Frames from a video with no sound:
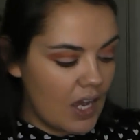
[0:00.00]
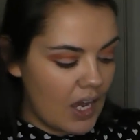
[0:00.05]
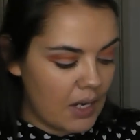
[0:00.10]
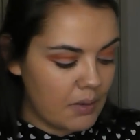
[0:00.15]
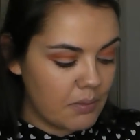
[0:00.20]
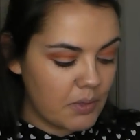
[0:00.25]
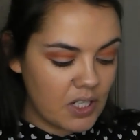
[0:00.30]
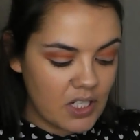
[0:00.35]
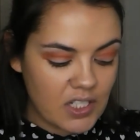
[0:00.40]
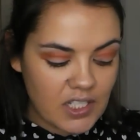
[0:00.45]

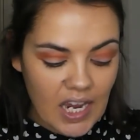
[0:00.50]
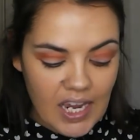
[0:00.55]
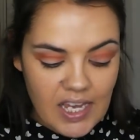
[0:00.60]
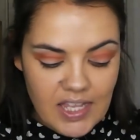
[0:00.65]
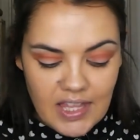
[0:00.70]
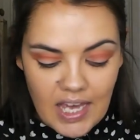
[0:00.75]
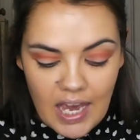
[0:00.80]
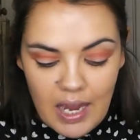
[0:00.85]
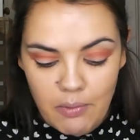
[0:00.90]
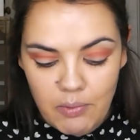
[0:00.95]
And I'm going to
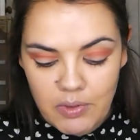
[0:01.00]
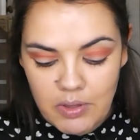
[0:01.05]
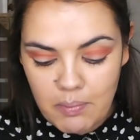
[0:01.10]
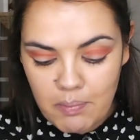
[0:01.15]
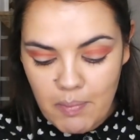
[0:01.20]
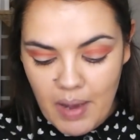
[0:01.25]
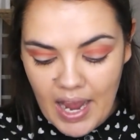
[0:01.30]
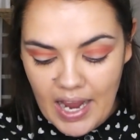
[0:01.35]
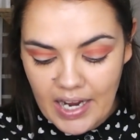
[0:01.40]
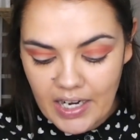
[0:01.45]
take that with a
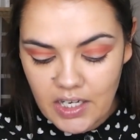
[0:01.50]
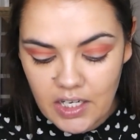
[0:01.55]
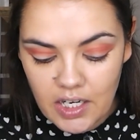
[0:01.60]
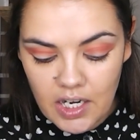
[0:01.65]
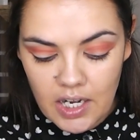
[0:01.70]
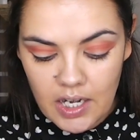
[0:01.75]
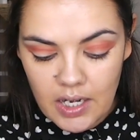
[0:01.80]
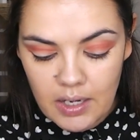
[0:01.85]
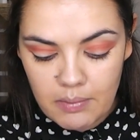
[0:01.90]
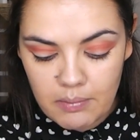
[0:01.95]
MAC
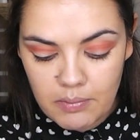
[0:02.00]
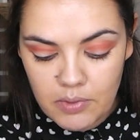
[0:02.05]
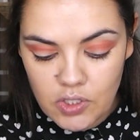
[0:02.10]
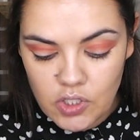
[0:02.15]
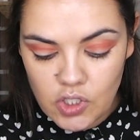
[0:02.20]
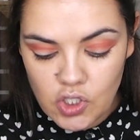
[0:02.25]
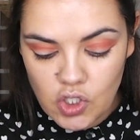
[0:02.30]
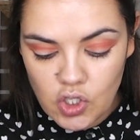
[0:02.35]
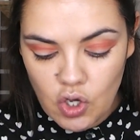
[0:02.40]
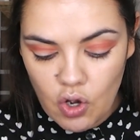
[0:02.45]

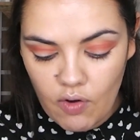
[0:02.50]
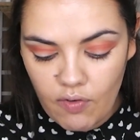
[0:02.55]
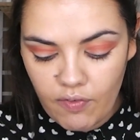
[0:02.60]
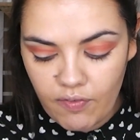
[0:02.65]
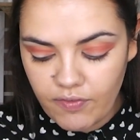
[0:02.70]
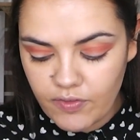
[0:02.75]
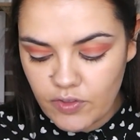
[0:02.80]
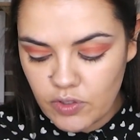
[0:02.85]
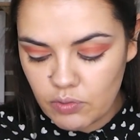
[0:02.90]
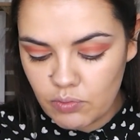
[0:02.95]

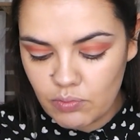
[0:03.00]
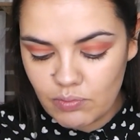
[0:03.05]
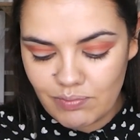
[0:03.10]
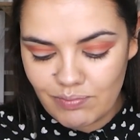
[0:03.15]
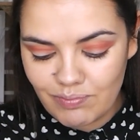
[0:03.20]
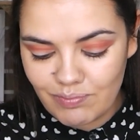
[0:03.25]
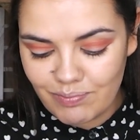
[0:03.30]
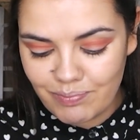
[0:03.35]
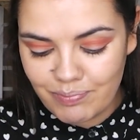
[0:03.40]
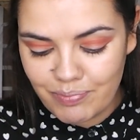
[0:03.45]
soft
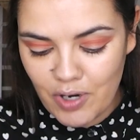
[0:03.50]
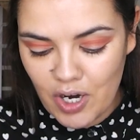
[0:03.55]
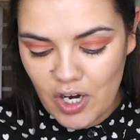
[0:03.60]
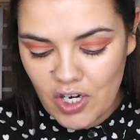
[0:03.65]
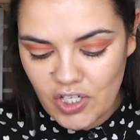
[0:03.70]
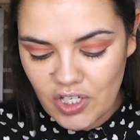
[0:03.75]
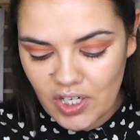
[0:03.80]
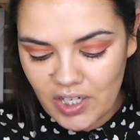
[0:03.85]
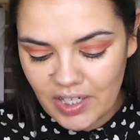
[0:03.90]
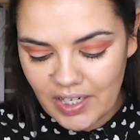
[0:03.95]
brush,
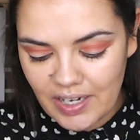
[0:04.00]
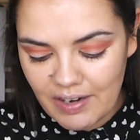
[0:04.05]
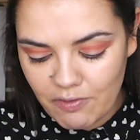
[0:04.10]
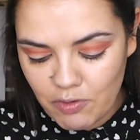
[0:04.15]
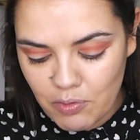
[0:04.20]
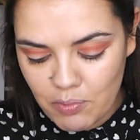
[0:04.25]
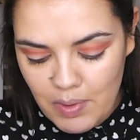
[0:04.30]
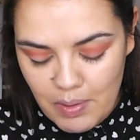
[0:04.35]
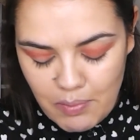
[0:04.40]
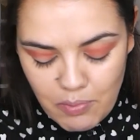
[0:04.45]
and I can never
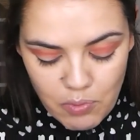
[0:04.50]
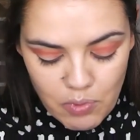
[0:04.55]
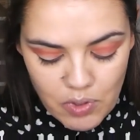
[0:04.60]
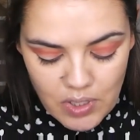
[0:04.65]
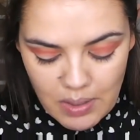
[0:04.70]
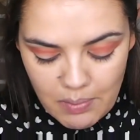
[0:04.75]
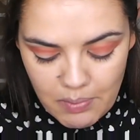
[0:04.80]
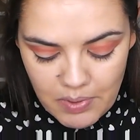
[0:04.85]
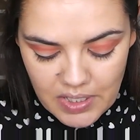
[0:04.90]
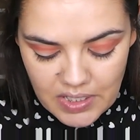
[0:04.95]
remember what
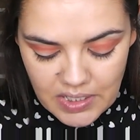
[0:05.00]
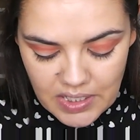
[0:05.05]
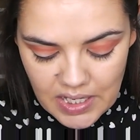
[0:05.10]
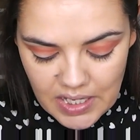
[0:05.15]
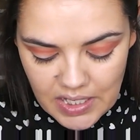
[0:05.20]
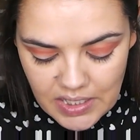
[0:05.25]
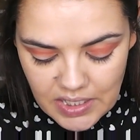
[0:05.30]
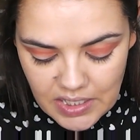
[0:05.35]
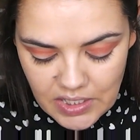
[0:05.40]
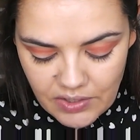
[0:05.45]
number this
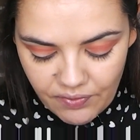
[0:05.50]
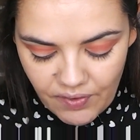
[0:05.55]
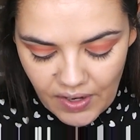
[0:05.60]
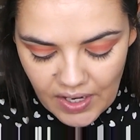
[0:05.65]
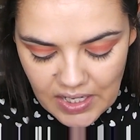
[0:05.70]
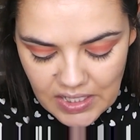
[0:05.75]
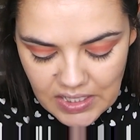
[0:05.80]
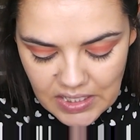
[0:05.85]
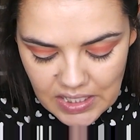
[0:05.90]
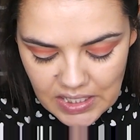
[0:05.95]
is. It's
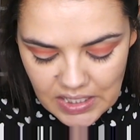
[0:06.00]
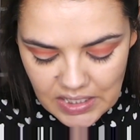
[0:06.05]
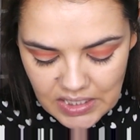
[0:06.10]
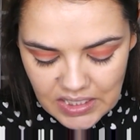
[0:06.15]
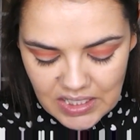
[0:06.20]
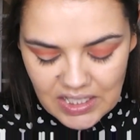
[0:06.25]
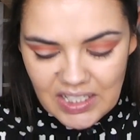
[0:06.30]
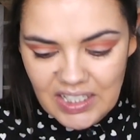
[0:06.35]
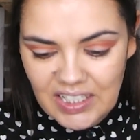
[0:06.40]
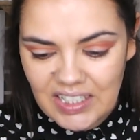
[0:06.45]
faded,
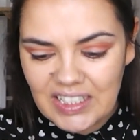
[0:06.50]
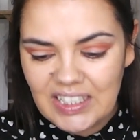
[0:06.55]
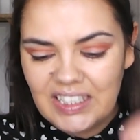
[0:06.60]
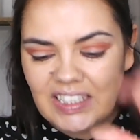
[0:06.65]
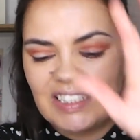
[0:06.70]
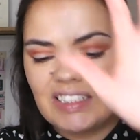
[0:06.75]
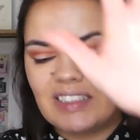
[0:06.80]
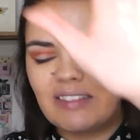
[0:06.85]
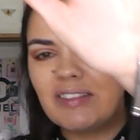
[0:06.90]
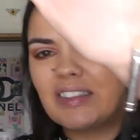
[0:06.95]

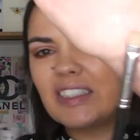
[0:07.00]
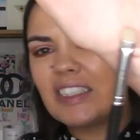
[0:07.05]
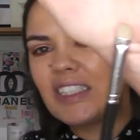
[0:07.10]
one of